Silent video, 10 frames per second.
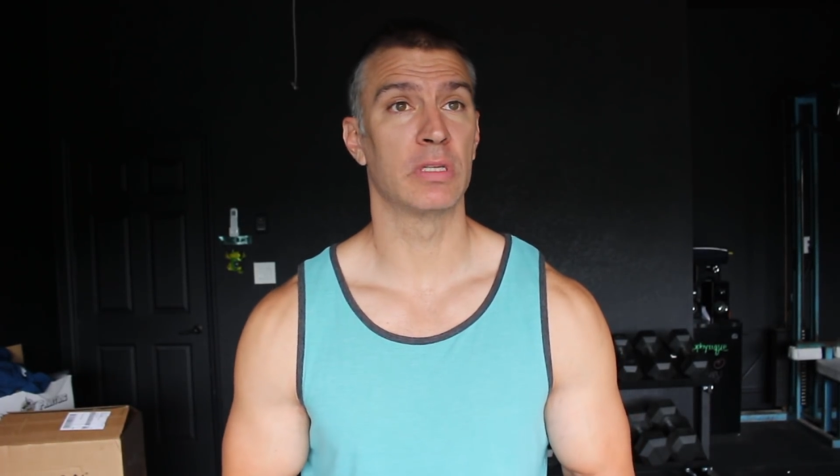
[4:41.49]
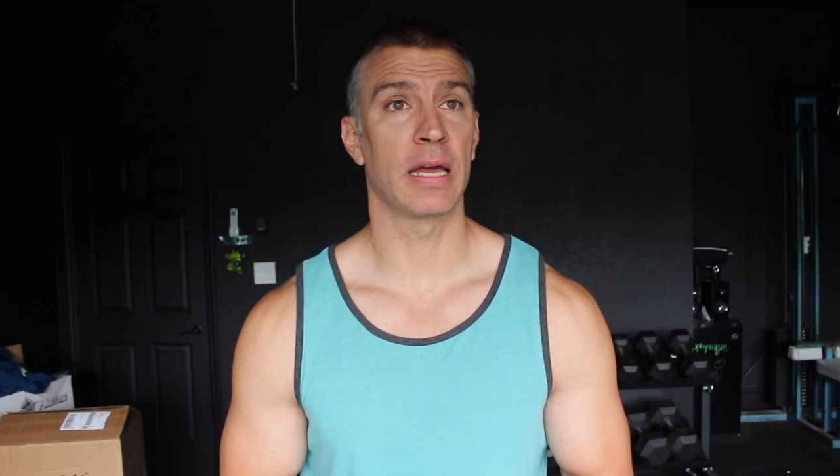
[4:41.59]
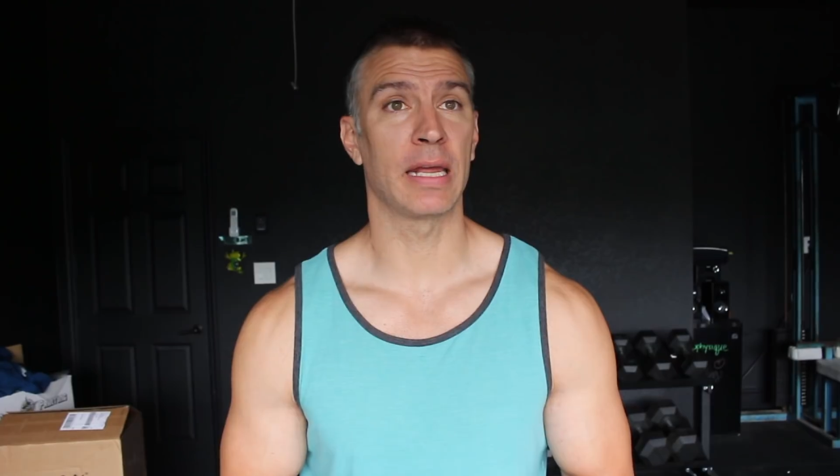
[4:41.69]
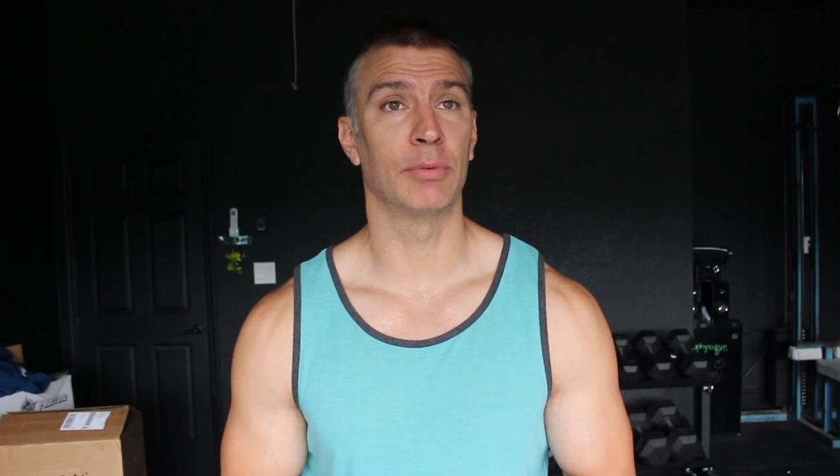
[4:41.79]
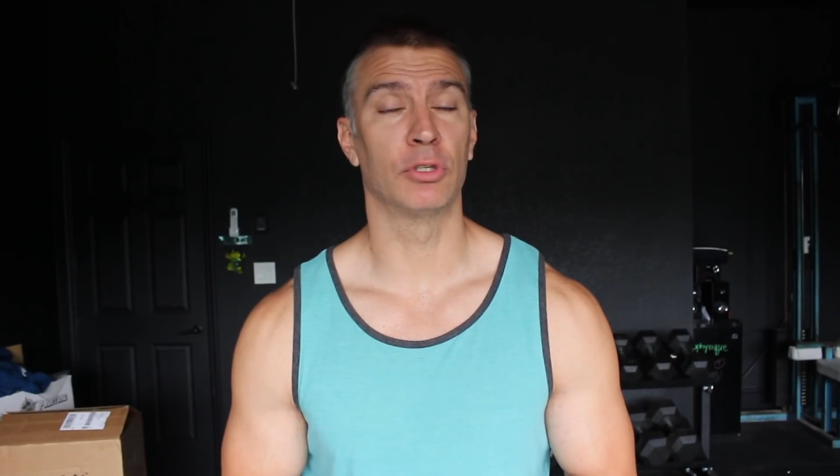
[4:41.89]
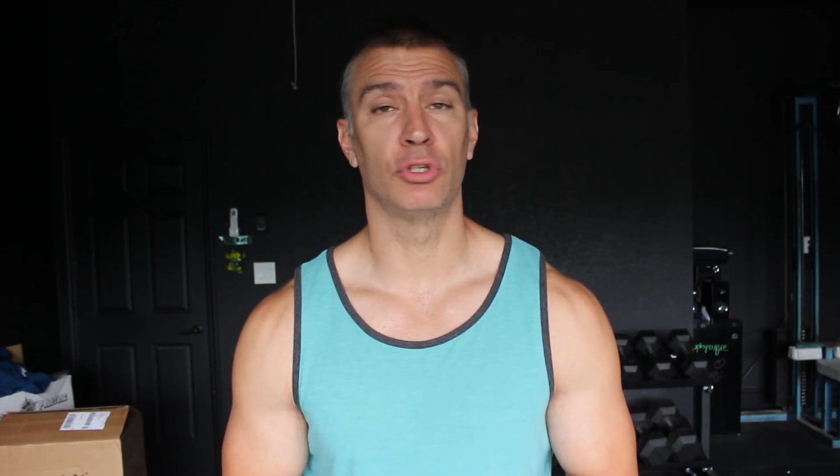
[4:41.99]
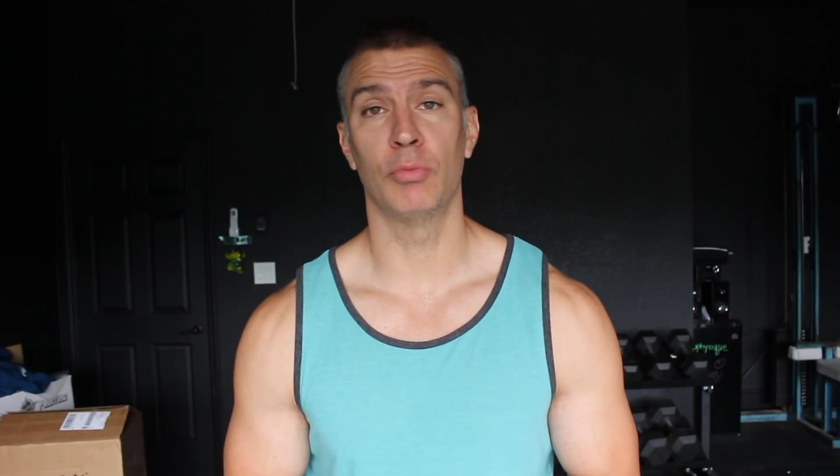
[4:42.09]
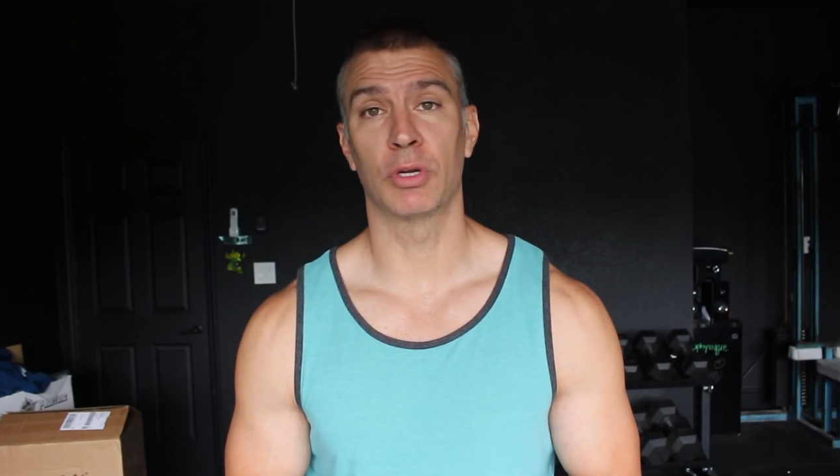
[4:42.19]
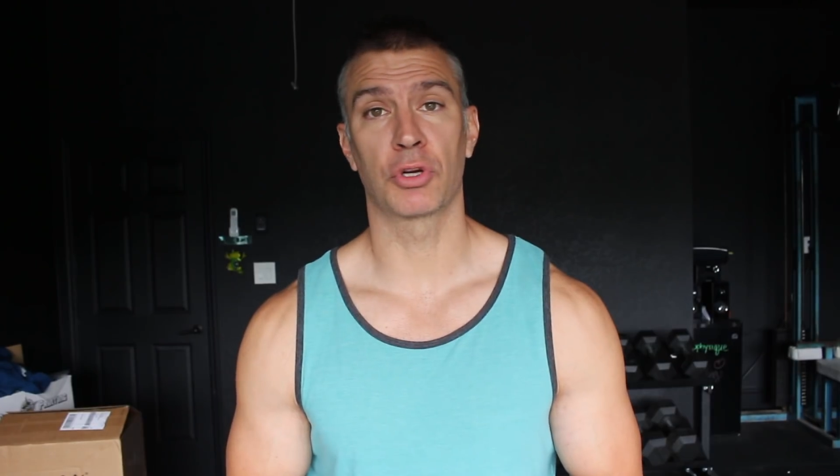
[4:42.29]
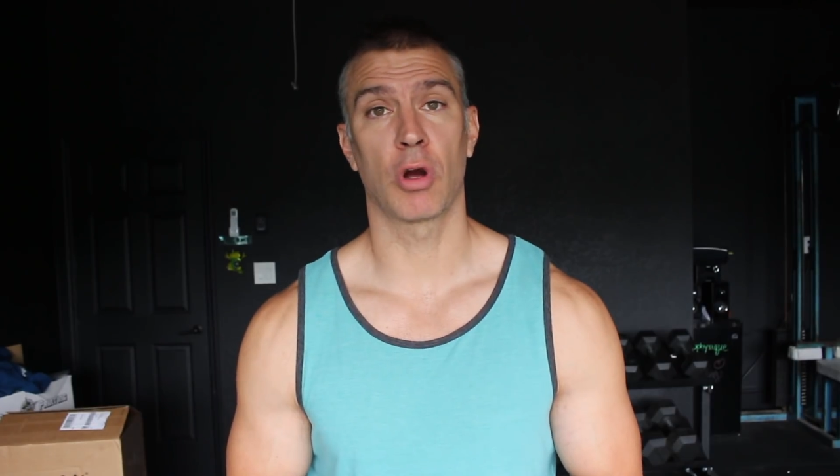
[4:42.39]
not able to
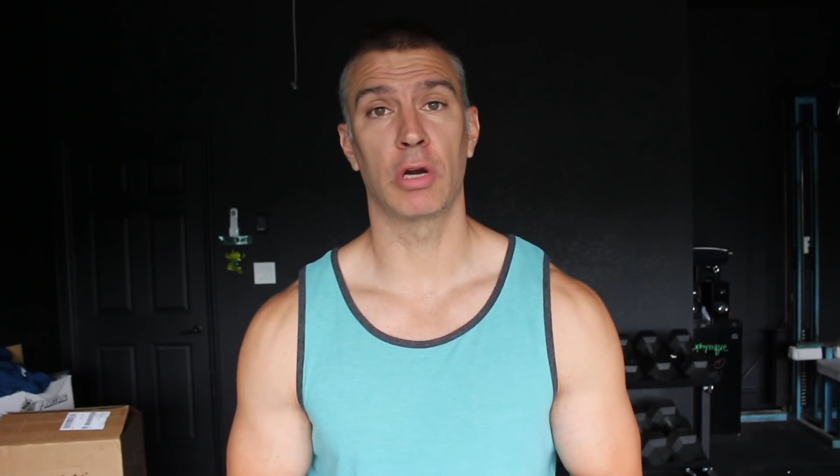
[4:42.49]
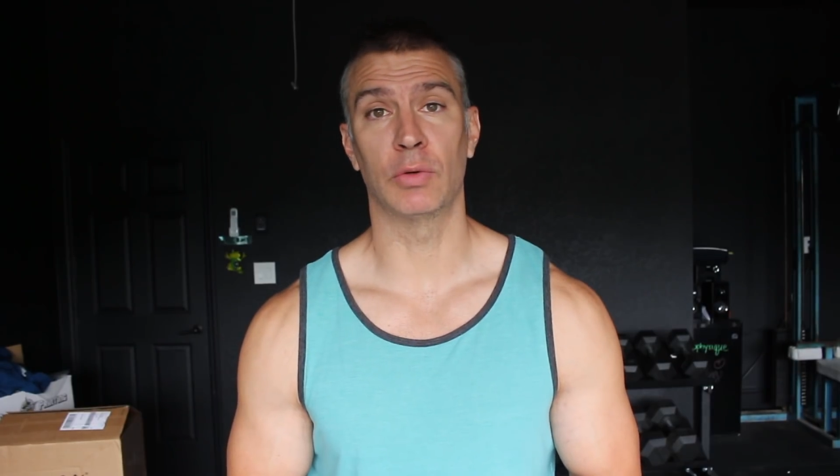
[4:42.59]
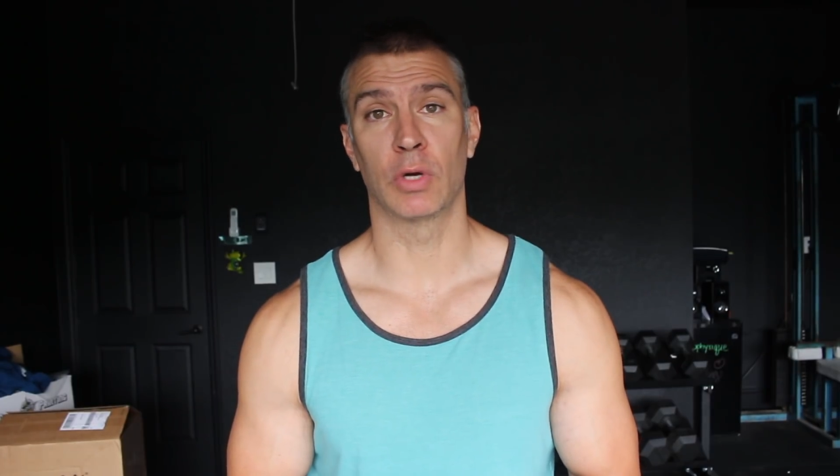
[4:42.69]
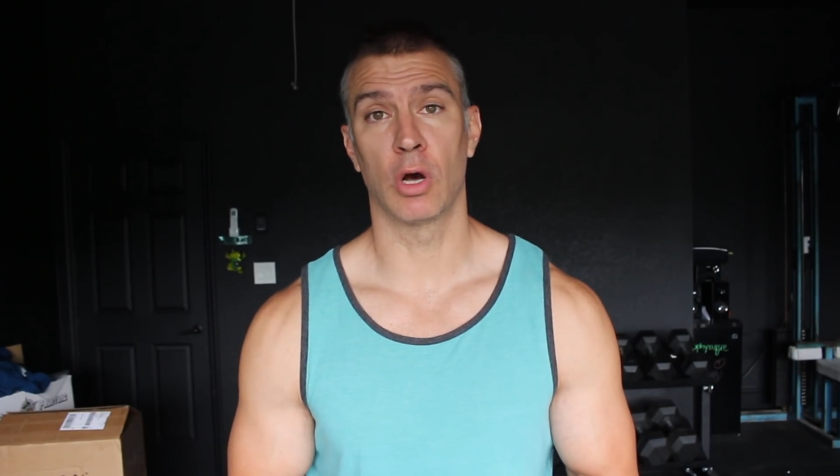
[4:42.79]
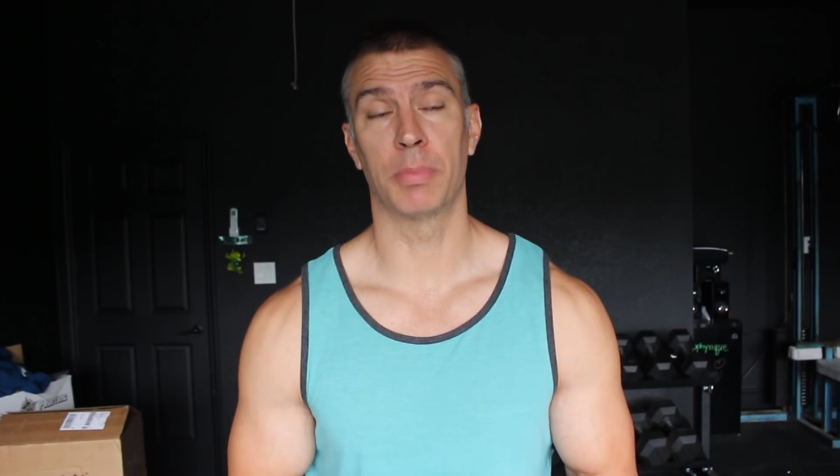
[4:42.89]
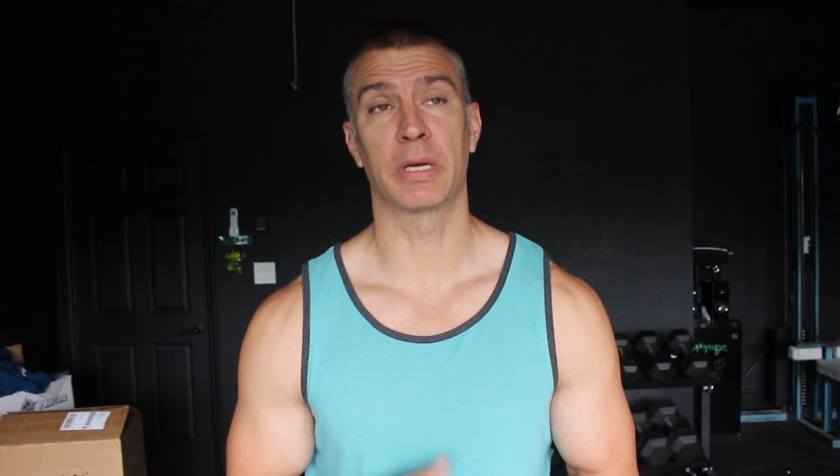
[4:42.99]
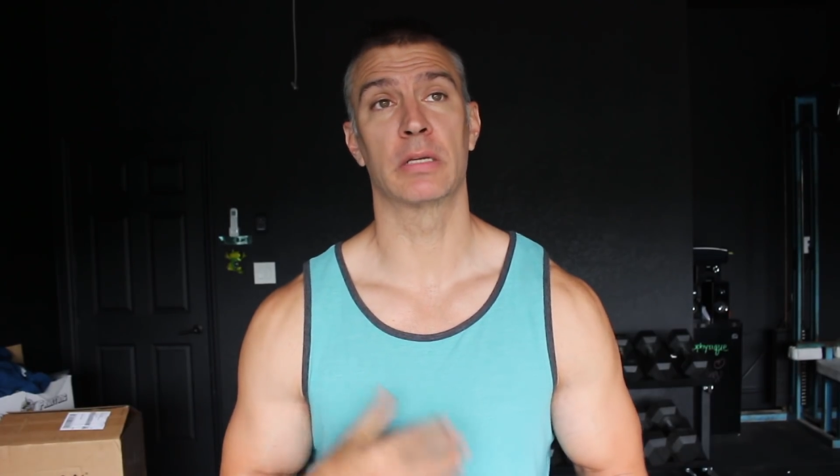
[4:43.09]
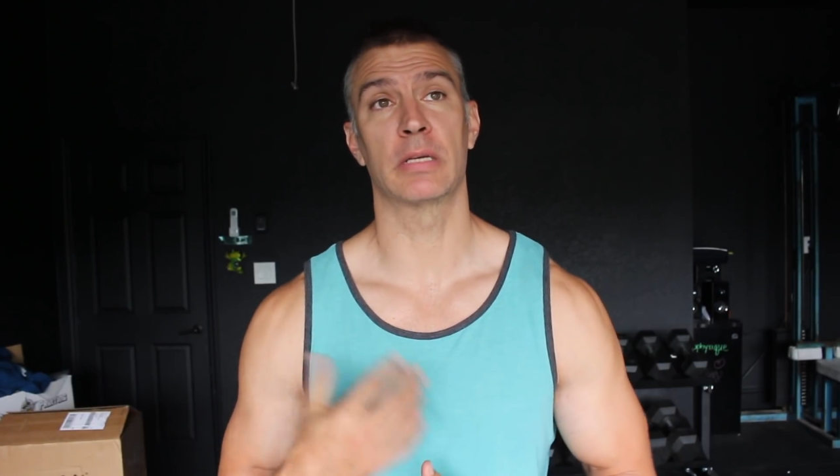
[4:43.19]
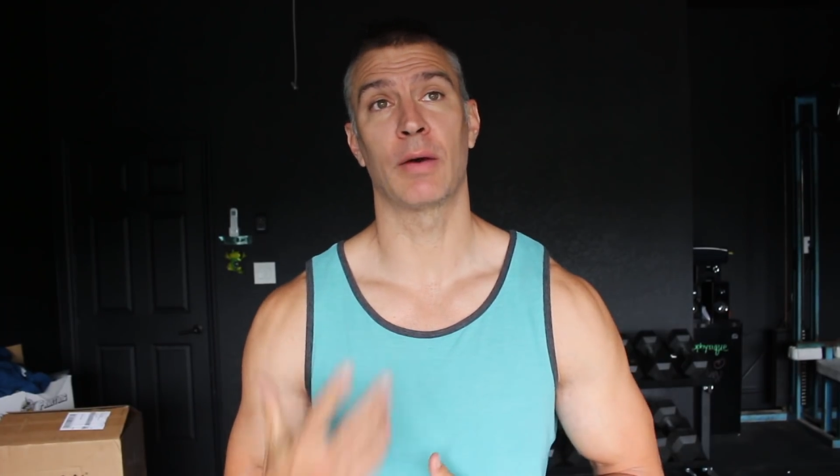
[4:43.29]
do much cardio at all because